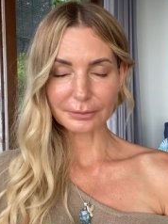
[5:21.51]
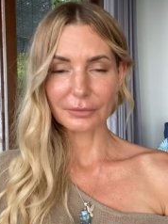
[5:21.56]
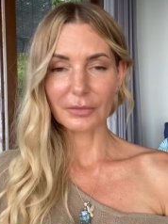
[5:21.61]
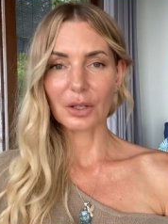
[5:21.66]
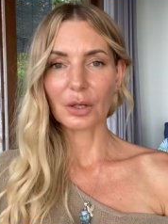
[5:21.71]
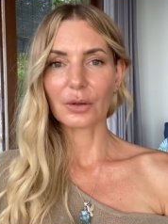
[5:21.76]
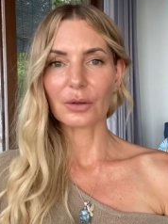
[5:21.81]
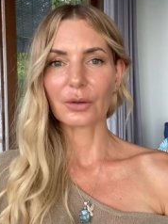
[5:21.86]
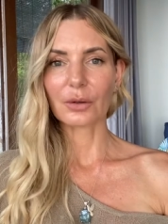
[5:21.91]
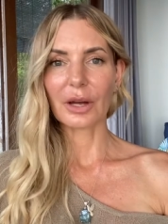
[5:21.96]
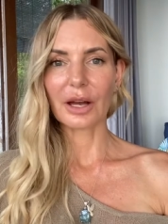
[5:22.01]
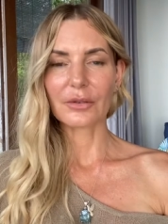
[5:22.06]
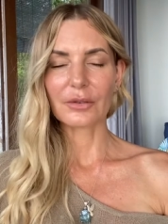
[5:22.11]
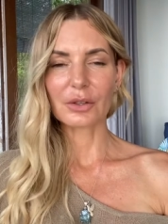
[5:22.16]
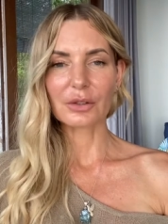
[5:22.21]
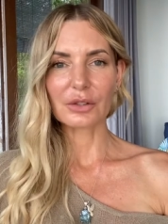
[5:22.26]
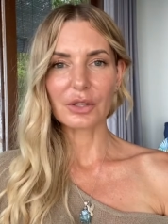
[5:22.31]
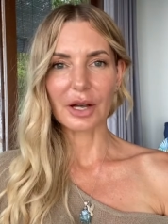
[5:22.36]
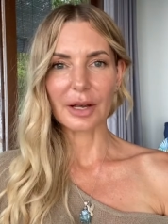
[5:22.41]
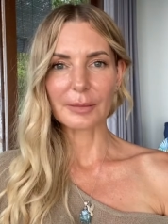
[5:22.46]
You have
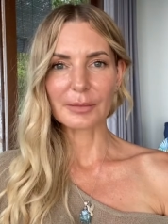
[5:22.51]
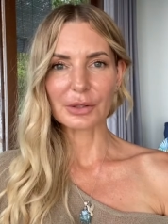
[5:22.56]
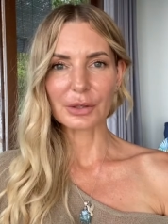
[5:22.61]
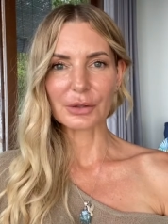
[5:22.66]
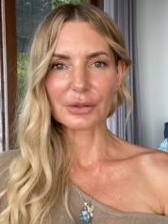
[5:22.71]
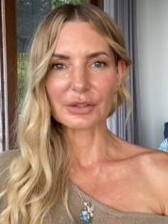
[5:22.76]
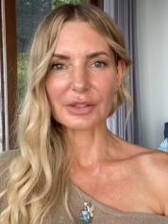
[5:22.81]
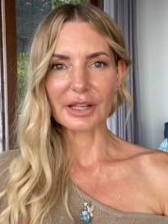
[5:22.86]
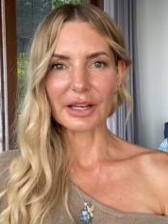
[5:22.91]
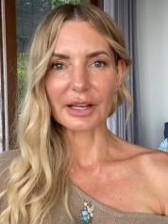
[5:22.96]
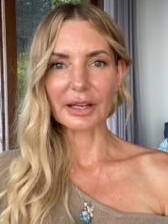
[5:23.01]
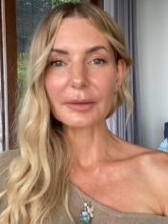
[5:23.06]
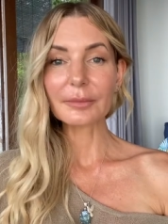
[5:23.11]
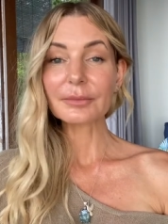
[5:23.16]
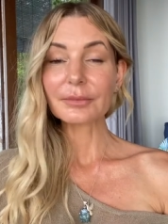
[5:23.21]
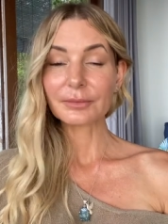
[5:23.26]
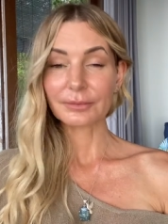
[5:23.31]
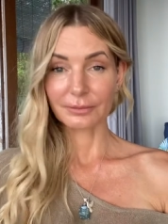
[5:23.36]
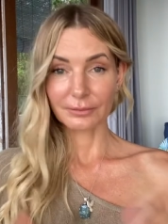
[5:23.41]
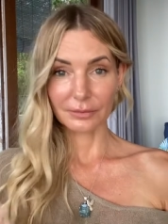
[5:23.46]
your time zones there
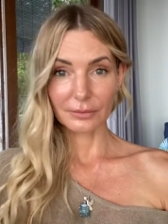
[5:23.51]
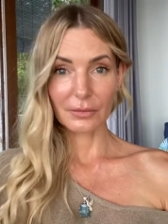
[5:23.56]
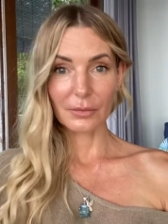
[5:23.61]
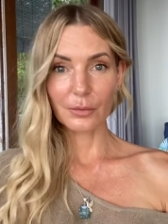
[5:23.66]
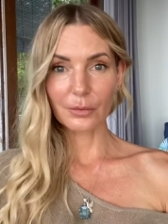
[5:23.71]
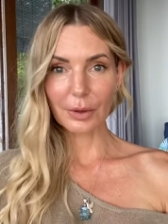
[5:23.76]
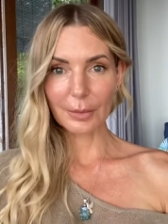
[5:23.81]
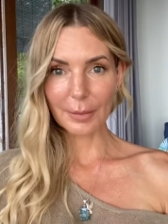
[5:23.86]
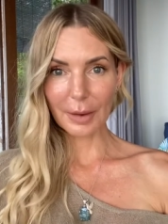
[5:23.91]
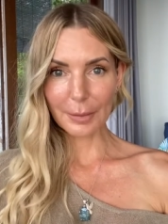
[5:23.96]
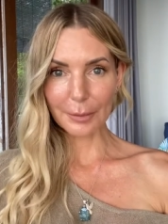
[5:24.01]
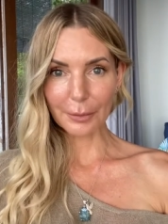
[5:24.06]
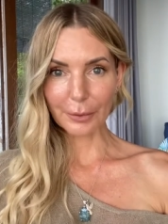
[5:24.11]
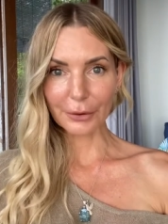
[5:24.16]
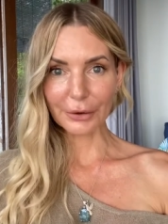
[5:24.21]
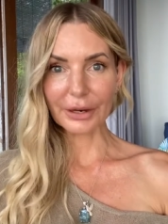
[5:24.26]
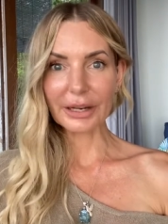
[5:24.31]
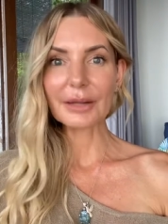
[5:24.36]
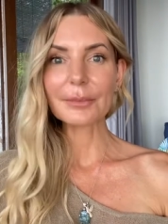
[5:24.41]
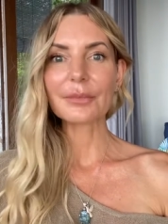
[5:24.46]

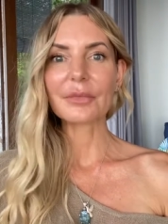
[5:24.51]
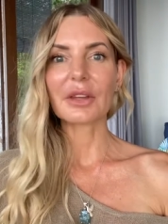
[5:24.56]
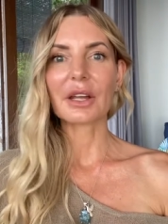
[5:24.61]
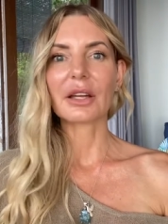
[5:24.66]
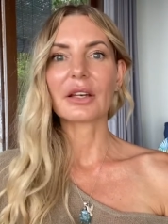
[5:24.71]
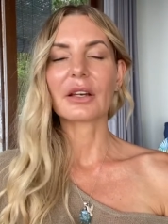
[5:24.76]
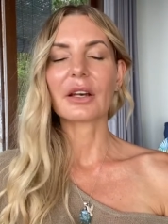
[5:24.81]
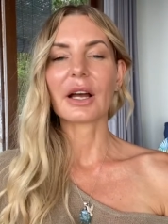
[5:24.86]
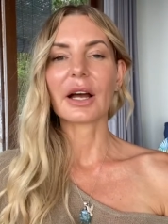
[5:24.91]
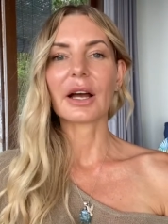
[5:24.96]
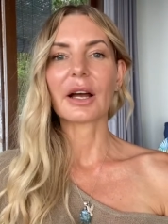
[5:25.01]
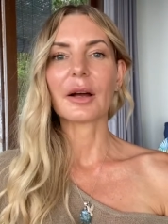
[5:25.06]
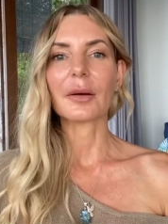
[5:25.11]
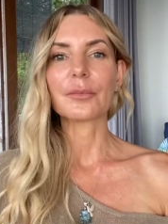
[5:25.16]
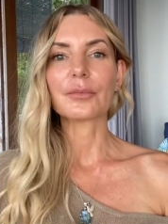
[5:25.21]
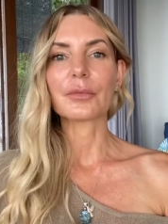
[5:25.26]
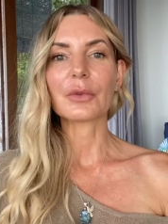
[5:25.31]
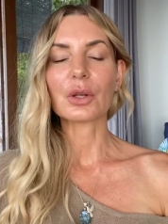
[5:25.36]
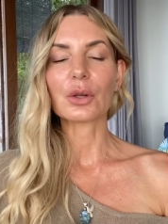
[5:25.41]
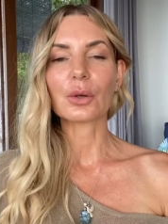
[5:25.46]
remembering that
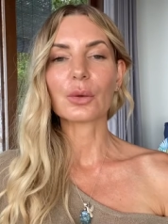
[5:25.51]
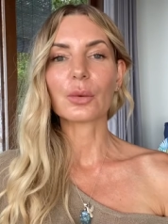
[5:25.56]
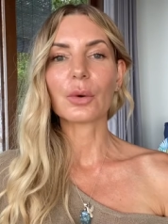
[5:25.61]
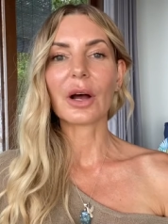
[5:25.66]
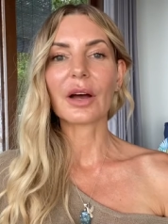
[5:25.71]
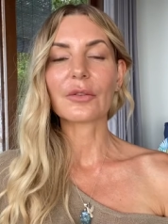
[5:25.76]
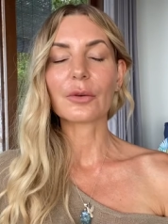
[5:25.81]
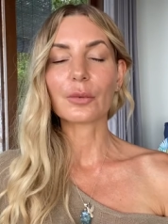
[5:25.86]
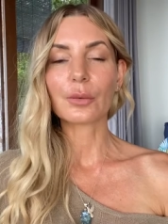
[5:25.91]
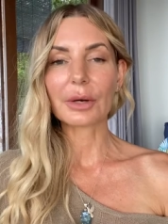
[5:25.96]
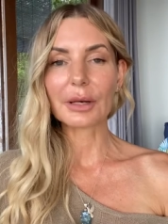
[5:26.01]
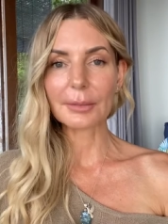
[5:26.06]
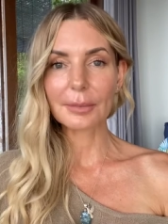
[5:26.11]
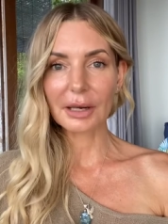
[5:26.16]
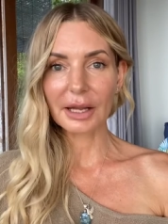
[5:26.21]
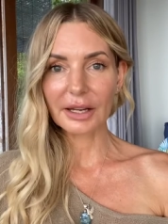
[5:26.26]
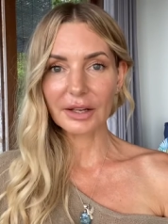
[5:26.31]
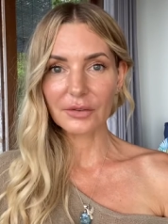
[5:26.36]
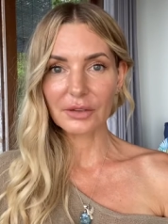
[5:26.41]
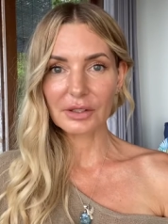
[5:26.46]
um, you will have a
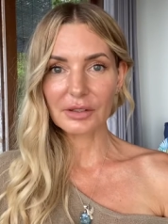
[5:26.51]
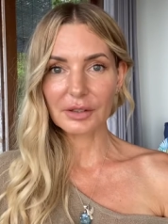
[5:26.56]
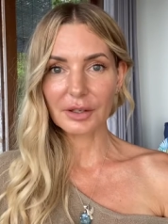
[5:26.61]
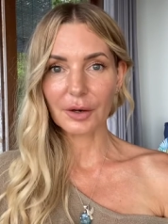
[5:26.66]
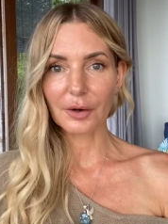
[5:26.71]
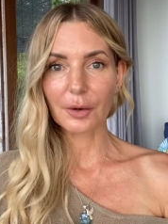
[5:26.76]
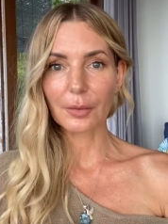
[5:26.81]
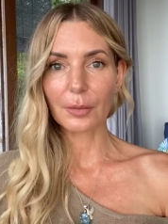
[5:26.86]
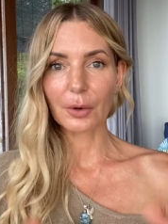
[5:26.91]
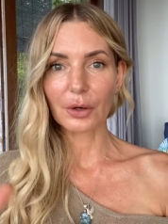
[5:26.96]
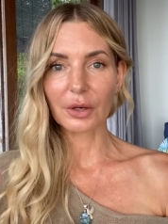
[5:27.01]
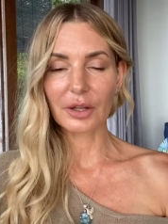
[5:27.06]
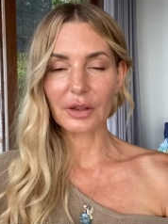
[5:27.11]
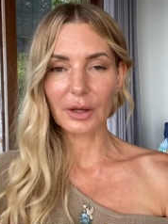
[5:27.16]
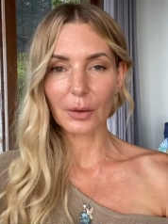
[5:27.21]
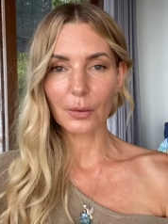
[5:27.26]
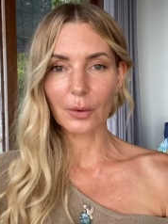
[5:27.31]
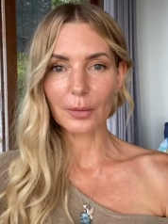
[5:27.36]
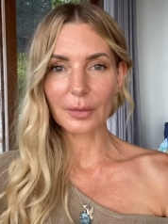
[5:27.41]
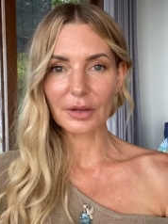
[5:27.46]
replay of the ceremony
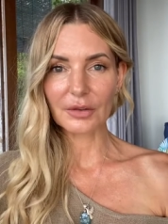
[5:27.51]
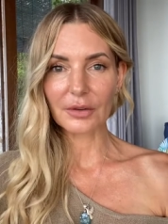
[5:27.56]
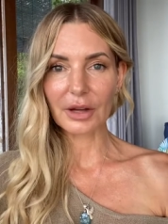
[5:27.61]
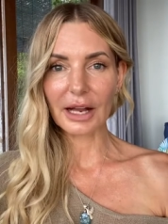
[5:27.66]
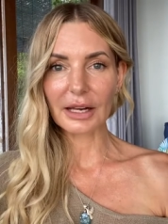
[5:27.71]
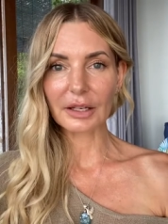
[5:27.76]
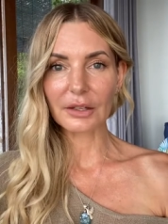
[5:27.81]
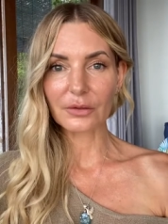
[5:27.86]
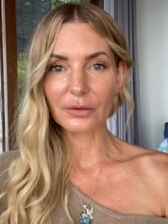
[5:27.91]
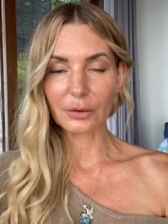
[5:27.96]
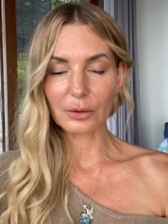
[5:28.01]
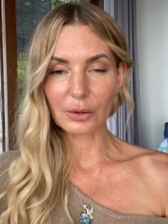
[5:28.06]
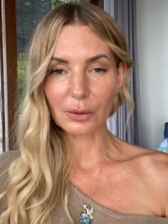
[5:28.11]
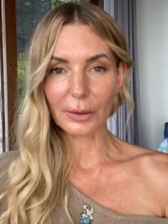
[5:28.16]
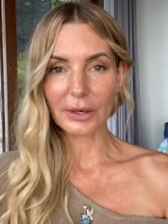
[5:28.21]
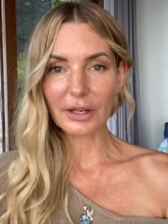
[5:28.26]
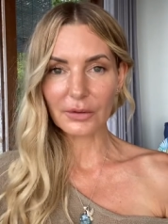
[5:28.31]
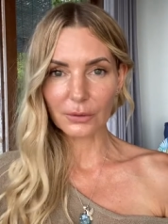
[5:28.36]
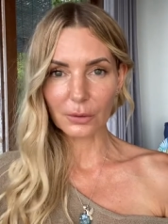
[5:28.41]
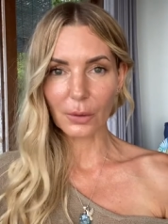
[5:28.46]
that will be valid for
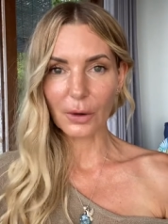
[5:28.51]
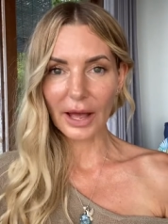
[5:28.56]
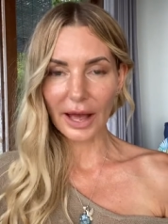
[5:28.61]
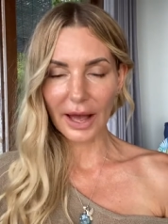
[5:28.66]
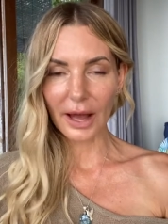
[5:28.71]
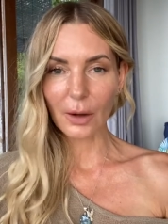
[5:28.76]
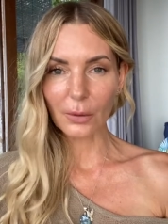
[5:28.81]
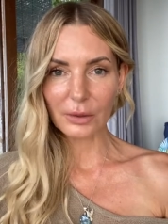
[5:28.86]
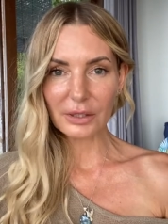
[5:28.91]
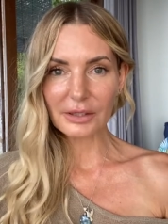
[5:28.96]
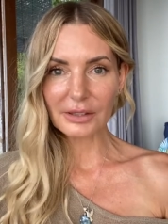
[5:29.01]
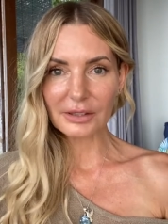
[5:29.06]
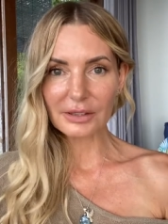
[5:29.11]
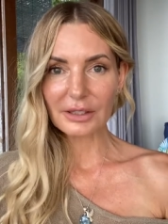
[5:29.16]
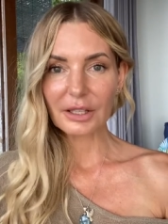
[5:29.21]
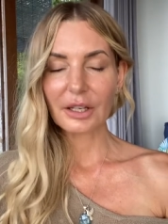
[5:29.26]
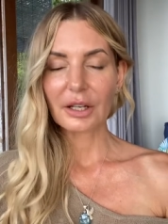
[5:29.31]
24 hours